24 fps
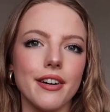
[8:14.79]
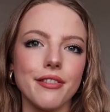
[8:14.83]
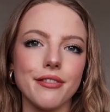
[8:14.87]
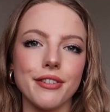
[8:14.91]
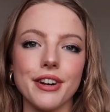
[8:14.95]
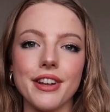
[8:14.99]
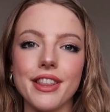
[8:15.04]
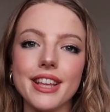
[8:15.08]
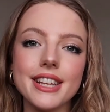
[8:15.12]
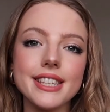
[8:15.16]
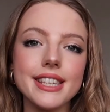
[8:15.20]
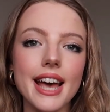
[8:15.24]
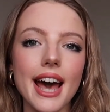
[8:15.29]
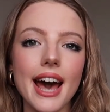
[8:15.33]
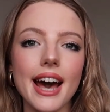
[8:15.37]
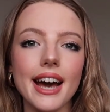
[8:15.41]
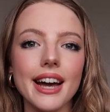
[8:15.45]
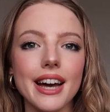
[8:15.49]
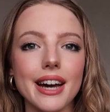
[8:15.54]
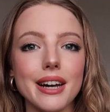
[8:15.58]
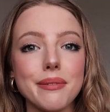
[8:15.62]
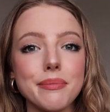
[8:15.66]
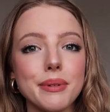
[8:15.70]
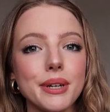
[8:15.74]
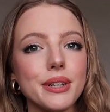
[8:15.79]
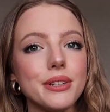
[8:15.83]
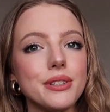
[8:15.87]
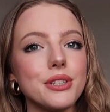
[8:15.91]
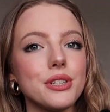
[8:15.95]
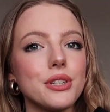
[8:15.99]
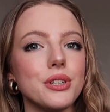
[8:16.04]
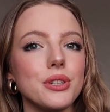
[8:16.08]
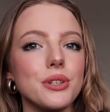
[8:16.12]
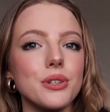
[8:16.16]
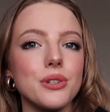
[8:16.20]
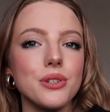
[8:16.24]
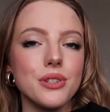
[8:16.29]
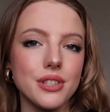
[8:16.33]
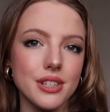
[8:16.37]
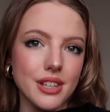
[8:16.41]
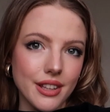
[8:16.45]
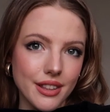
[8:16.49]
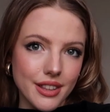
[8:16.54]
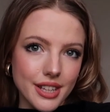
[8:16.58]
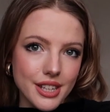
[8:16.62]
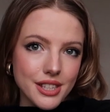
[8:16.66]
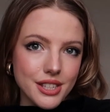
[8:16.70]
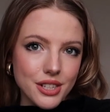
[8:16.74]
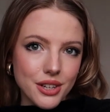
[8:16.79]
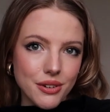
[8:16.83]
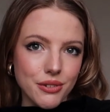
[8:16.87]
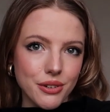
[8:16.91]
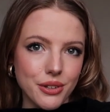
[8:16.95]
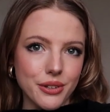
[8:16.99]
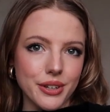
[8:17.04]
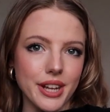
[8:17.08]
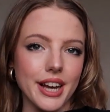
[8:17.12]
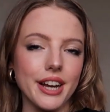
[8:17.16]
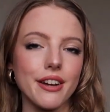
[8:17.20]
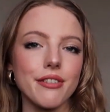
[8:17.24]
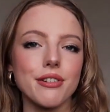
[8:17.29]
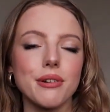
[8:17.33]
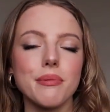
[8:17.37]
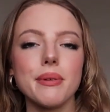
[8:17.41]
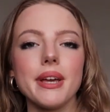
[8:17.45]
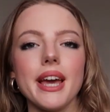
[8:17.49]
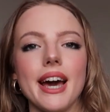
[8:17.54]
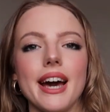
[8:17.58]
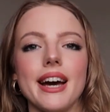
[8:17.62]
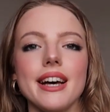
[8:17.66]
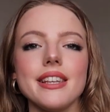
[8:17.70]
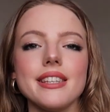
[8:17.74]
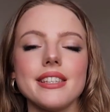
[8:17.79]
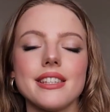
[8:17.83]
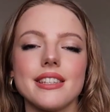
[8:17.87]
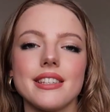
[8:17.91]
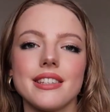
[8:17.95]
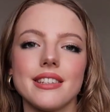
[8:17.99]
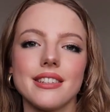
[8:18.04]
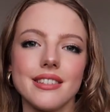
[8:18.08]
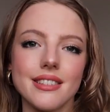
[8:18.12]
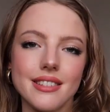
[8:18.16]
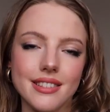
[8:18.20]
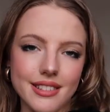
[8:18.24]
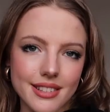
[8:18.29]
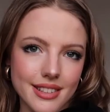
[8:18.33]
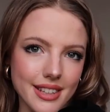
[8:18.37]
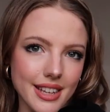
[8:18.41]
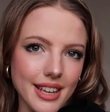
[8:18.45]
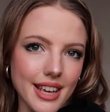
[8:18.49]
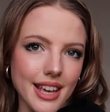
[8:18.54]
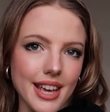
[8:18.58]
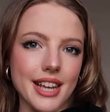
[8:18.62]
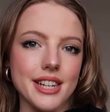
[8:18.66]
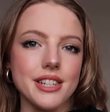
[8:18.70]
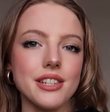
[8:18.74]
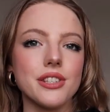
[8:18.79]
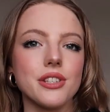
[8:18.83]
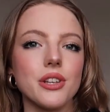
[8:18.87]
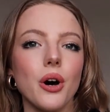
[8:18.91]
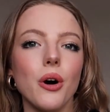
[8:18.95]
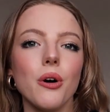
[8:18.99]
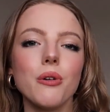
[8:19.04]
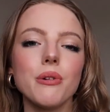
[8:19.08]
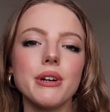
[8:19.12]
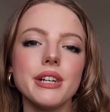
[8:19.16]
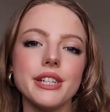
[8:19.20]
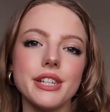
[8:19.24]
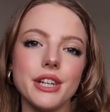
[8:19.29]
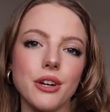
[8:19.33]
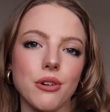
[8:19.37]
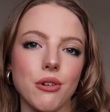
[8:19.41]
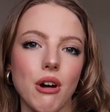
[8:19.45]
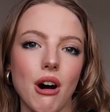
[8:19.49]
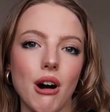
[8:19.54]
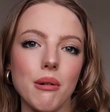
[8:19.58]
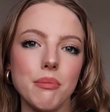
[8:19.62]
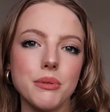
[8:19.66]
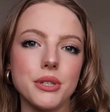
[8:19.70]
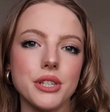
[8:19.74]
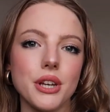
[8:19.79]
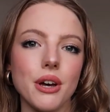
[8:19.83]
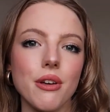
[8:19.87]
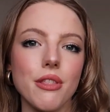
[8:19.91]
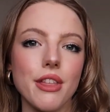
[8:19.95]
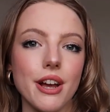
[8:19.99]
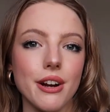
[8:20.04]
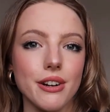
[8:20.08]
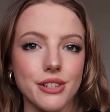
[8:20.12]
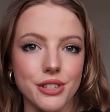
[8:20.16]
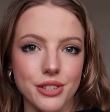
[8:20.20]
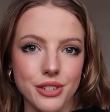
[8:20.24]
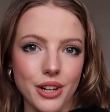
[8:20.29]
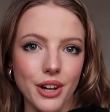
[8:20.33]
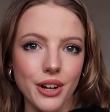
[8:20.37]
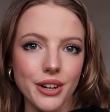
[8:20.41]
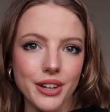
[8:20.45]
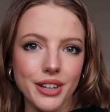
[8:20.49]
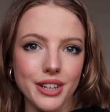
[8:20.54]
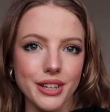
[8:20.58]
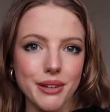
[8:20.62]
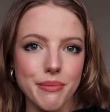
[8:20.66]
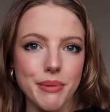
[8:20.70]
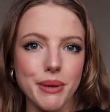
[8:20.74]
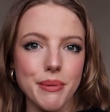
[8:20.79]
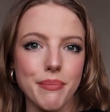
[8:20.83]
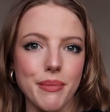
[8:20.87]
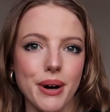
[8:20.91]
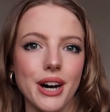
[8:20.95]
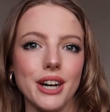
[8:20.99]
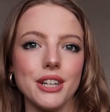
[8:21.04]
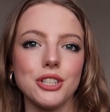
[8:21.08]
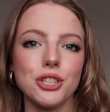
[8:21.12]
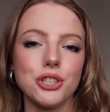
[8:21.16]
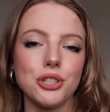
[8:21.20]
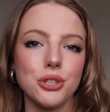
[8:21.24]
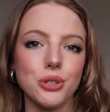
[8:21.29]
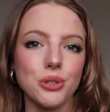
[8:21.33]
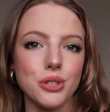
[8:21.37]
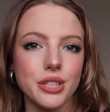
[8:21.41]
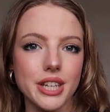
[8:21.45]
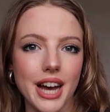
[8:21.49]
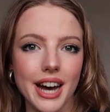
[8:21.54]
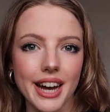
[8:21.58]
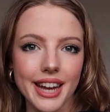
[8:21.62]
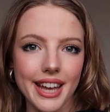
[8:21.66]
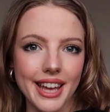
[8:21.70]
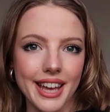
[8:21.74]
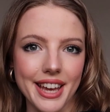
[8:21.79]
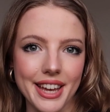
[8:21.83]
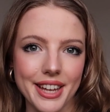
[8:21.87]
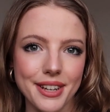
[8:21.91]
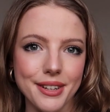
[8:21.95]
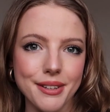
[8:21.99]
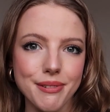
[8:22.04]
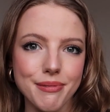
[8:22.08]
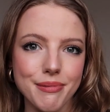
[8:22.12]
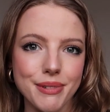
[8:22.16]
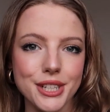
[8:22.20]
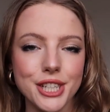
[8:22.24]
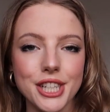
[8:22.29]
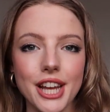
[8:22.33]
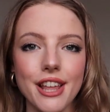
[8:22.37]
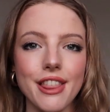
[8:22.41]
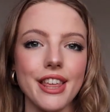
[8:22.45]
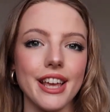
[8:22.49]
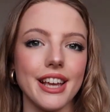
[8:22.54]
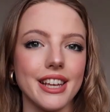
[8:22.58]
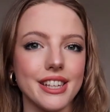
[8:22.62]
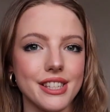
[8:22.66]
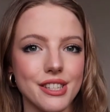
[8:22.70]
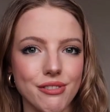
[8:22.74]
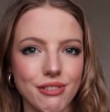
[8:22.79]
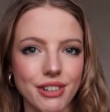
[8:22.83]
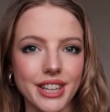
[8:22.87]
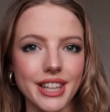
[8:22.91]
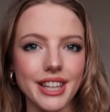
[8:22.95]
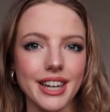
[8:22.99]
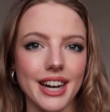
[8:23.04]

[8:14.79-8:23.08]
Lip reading: For this hack, I'm going to use this crew neck from Guess. It is already cropped, so there is not going to be much to tuck in, which I think is really